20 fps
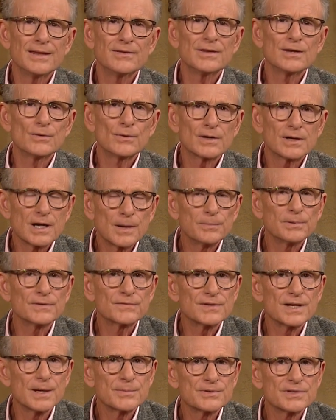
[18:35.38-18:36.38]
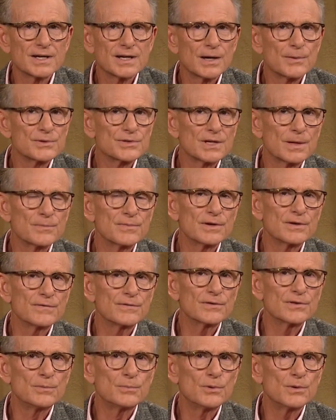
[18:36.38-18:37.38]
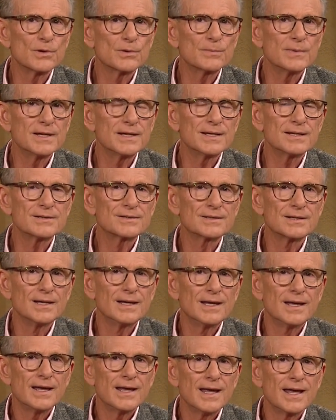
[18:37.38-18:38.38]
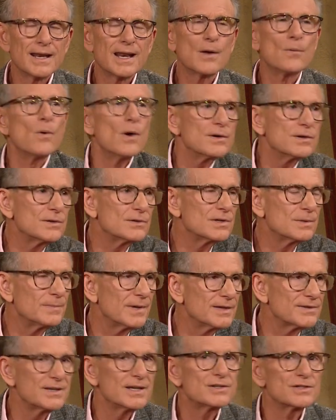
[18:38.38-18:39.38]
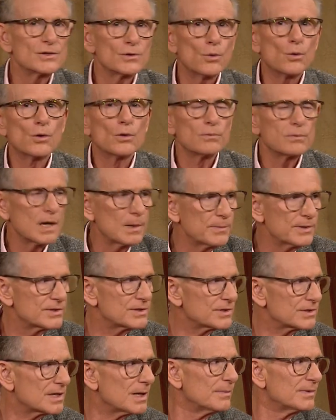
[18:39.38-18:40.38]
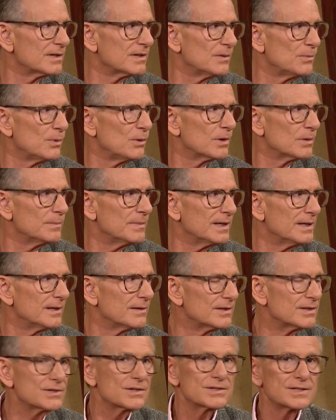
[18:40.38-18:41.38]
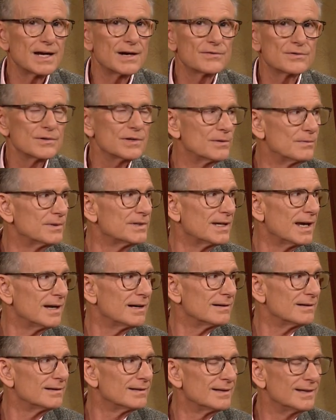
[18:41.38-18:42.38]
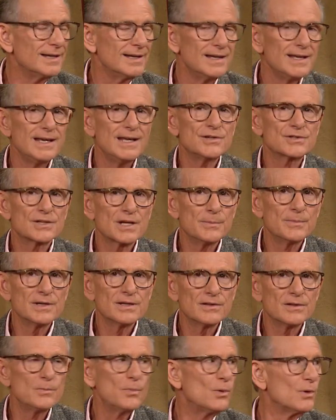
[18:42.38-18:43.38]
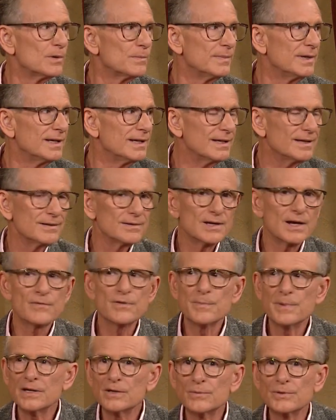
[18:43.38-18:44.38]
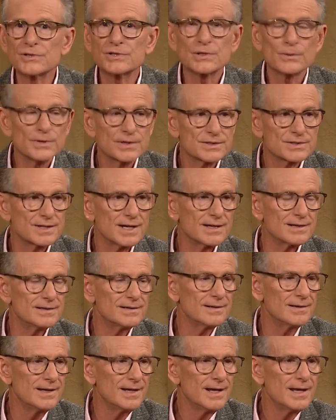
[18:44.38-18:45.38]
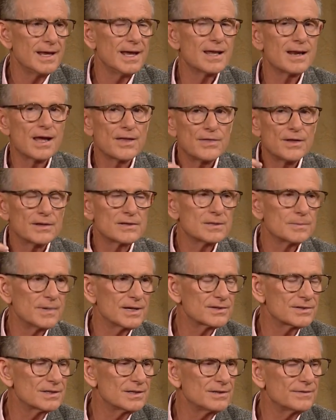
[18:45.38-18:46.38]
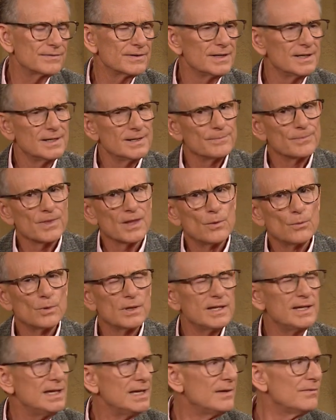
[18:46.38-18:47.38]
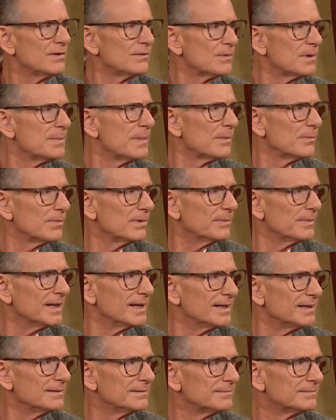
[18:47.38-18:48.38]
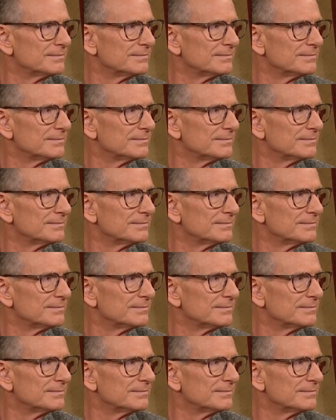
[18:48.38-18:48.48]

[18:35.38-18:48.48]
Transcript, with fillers: and there were a couple of times that I was up there for the board meetings. And I wondered to my, they said, Oral Roberts is coming to the board meeting. This is after he'd retired. He's coming to the board meeting. Everybody was so excited. And I thought to myself, will he even remember me?